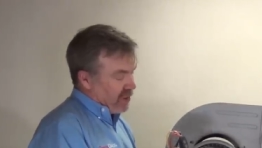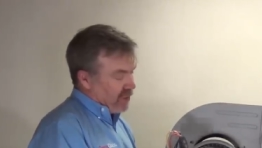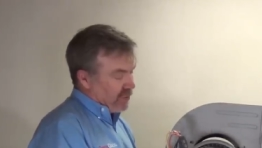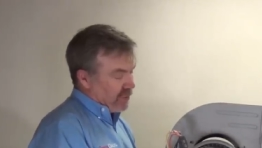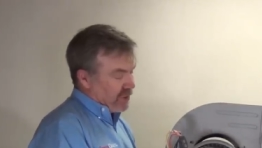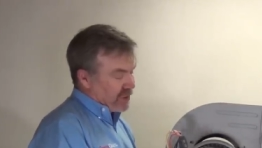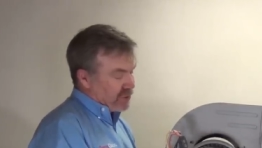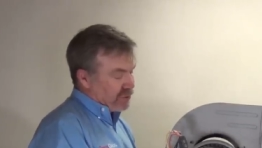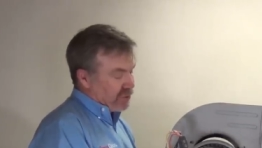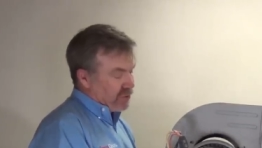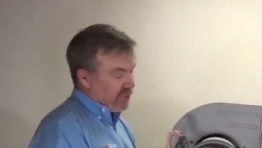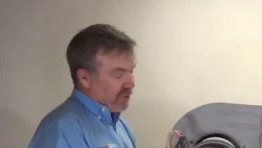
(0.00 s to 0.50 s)

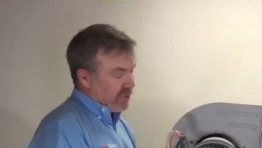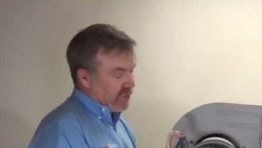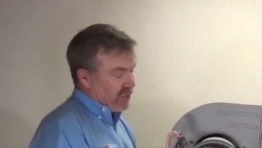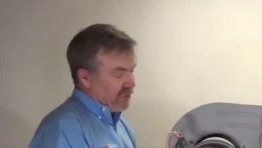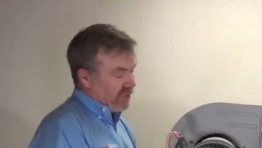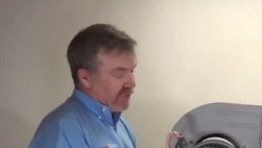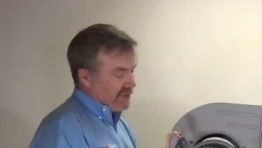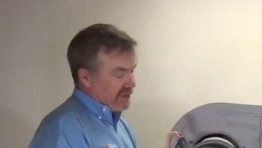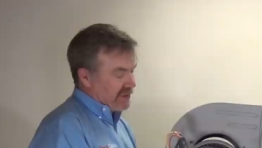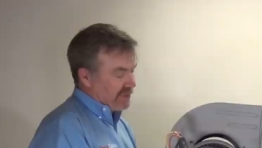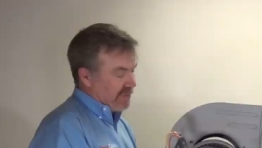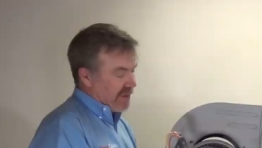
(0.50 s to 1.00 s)
Once we
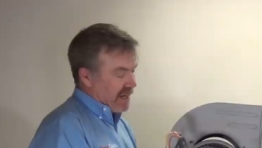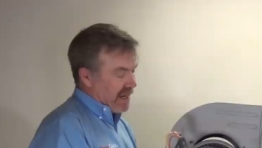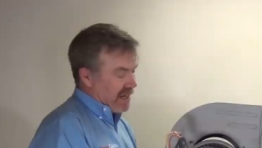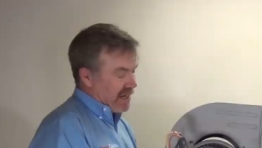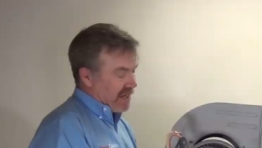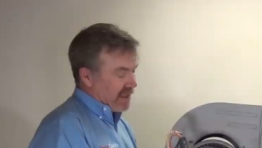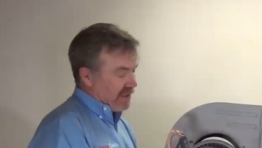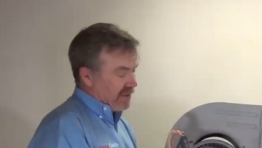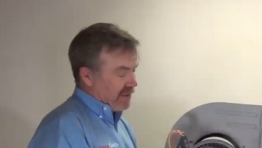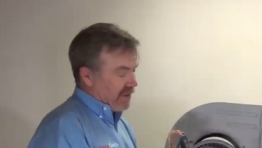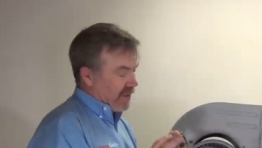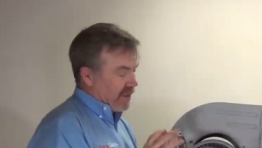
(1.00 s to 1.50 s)
remove this
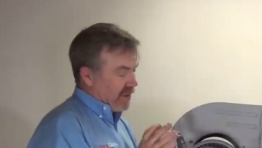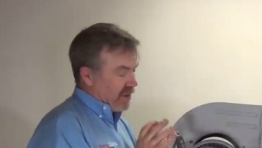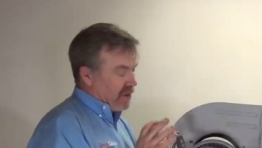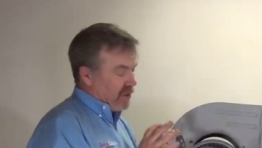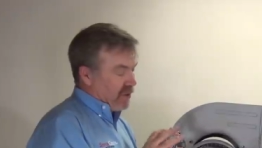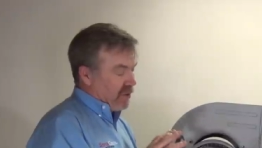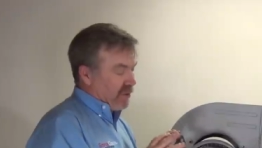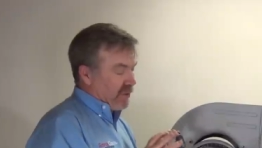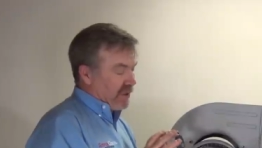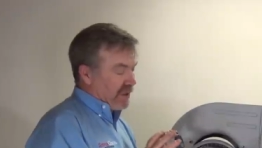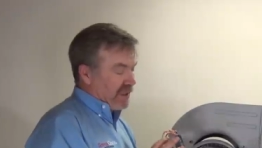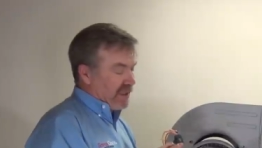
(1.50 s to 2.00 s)
band,
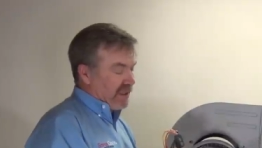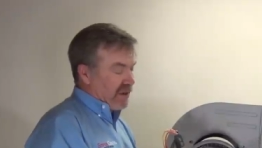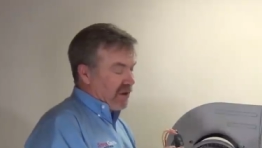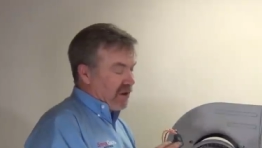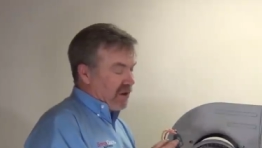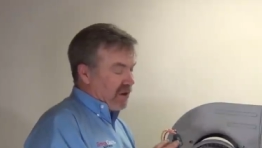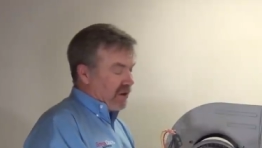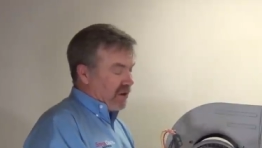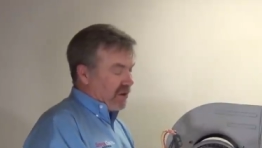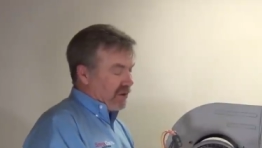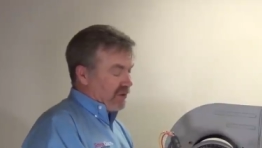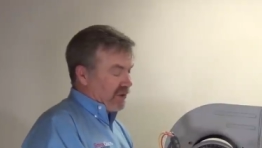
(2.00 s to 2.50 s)
we can get
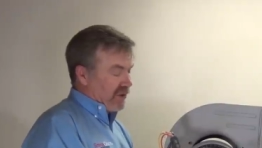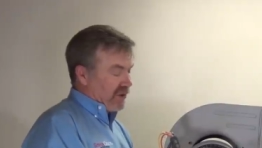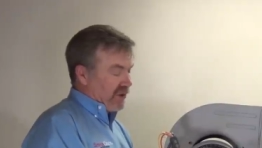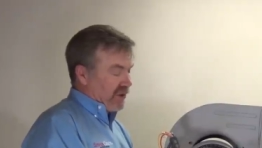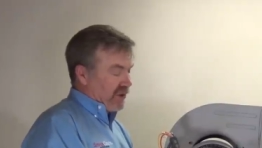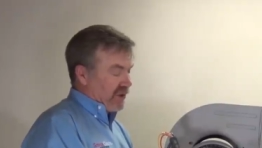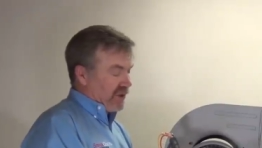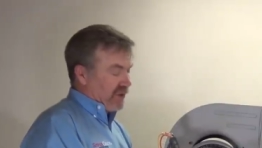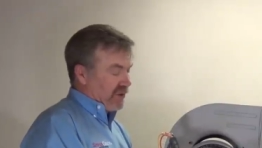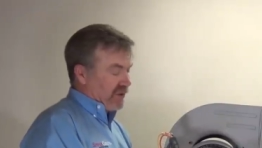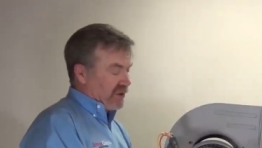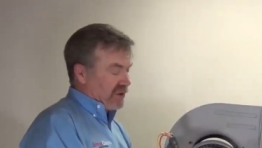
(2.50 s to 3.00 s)
all
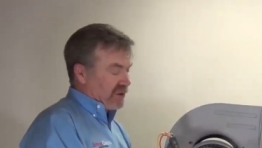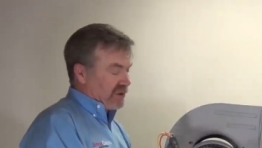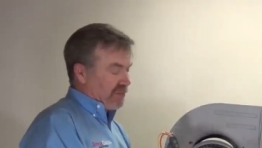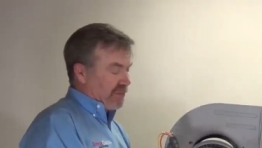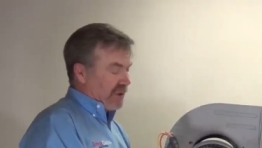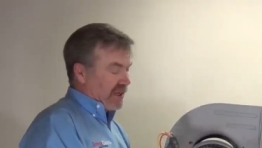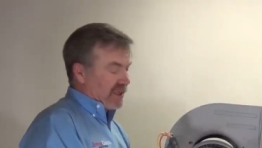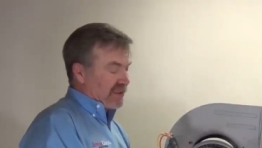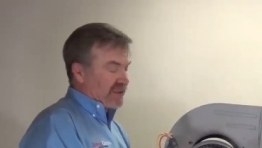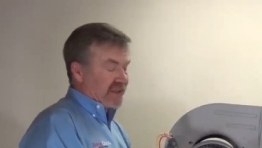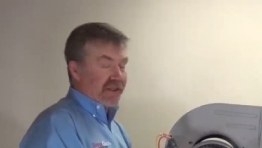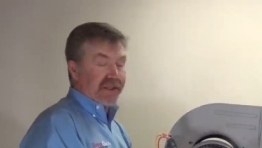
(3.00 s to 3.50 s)
the, the
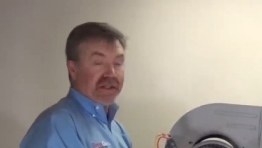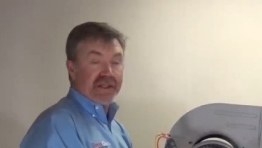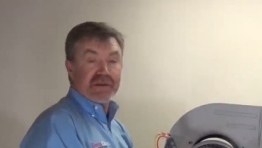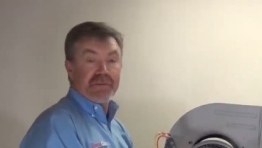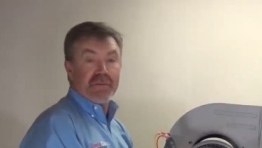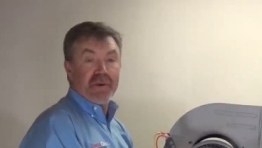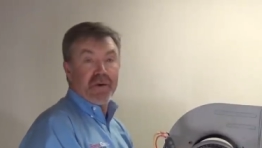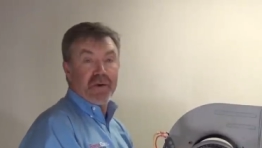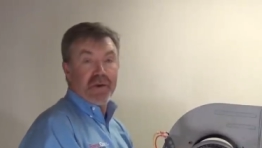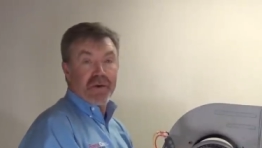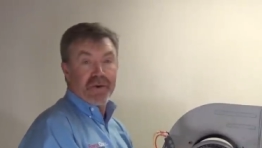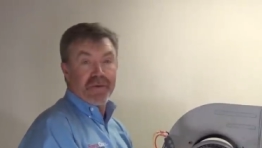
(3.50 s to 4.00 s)
specs on this
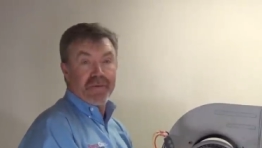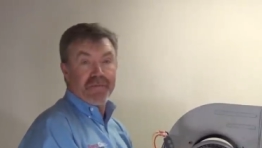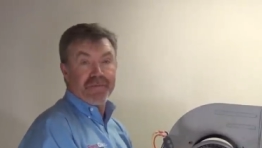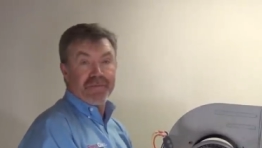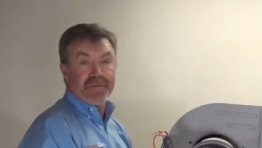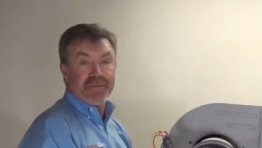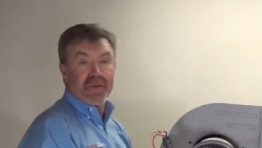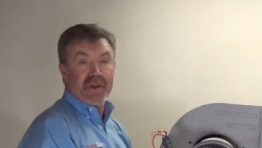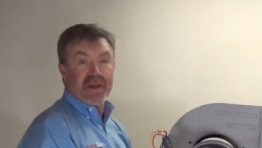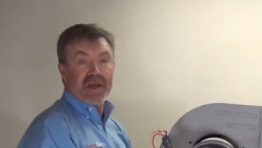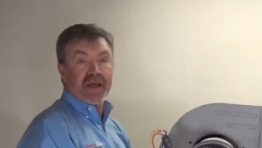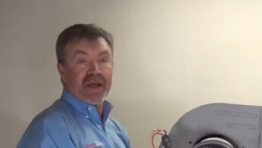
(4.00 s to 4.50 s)
motor
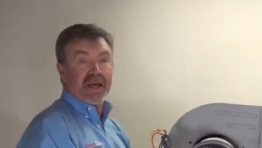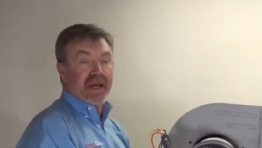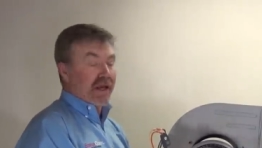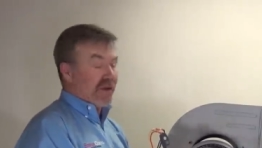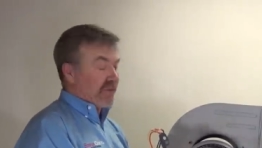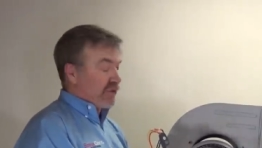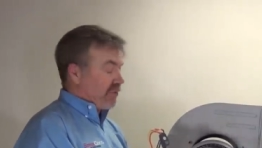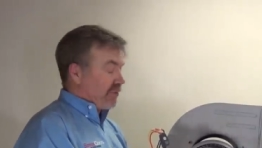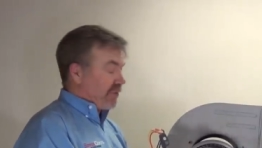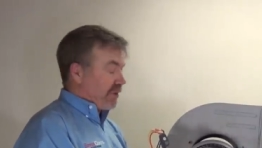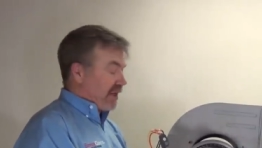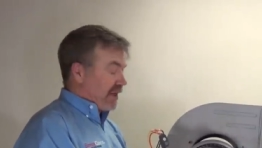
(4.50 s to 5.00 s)

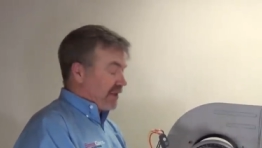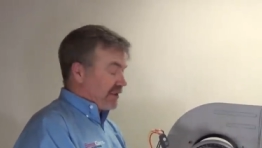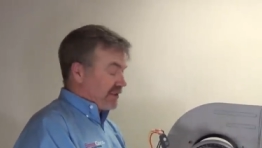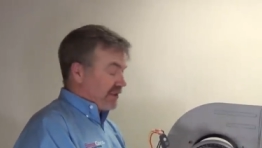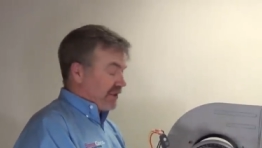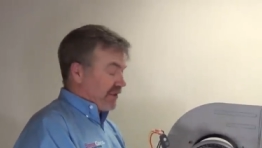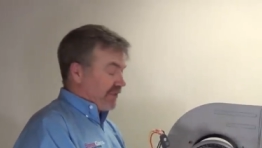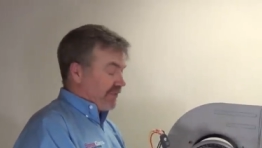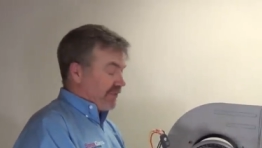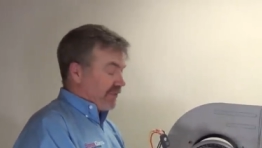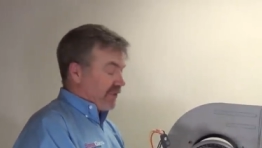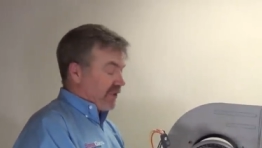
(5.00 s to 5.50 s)
and replace it.